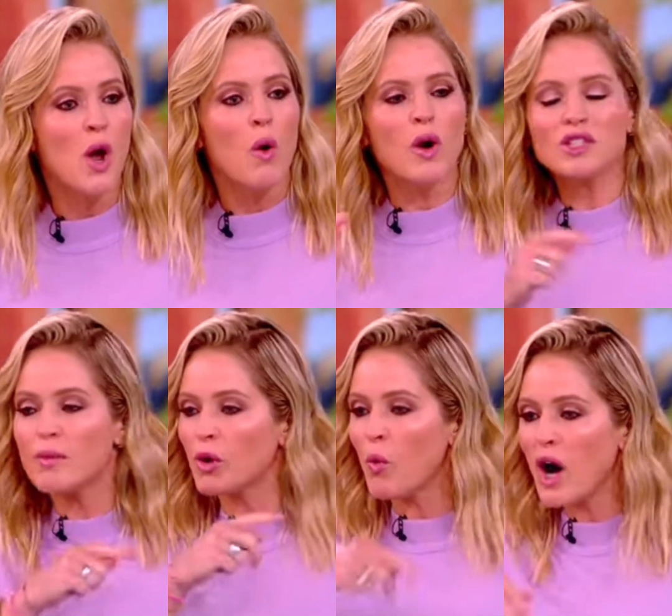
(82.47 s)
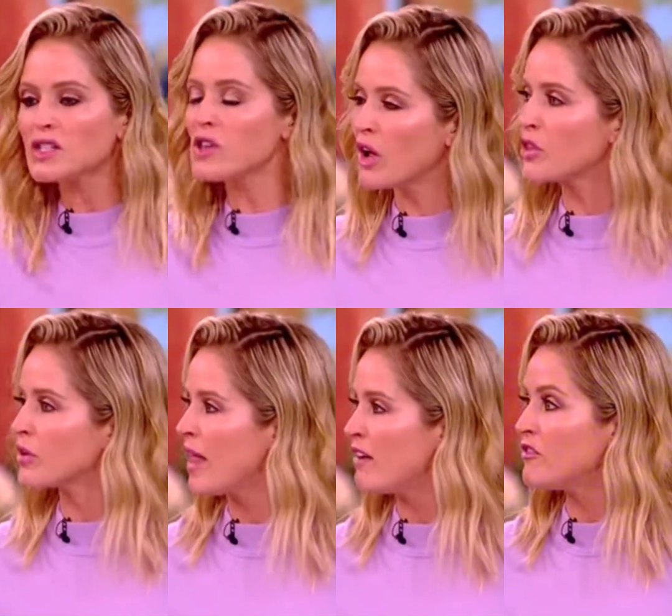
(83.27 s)
while someone walks along their
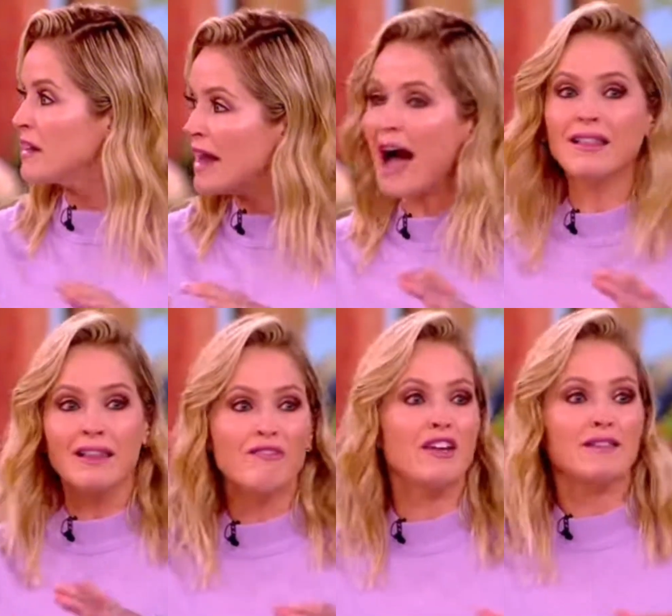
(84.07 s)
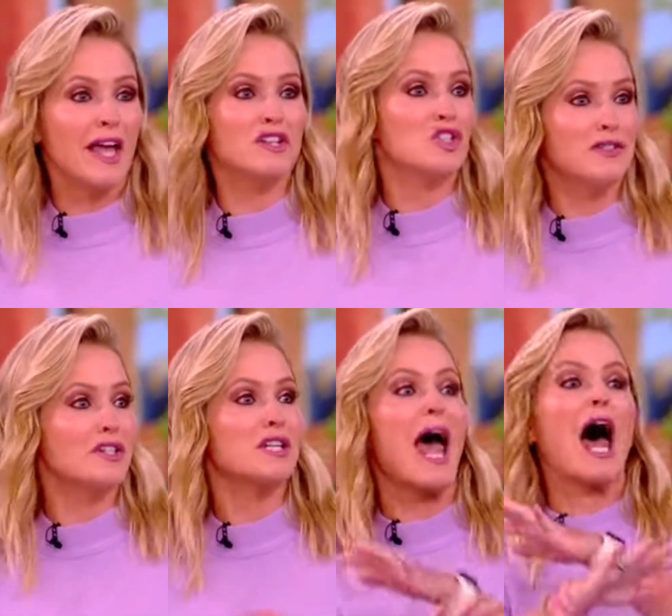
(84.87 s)
life not living like
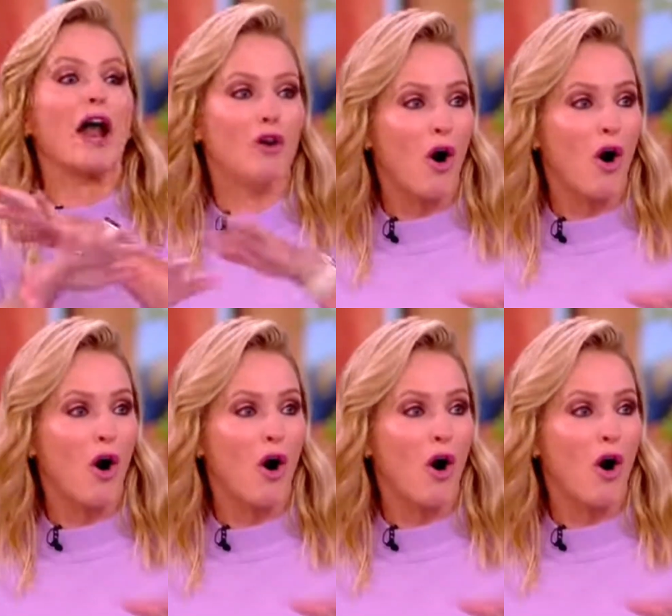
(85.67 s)
Jesus at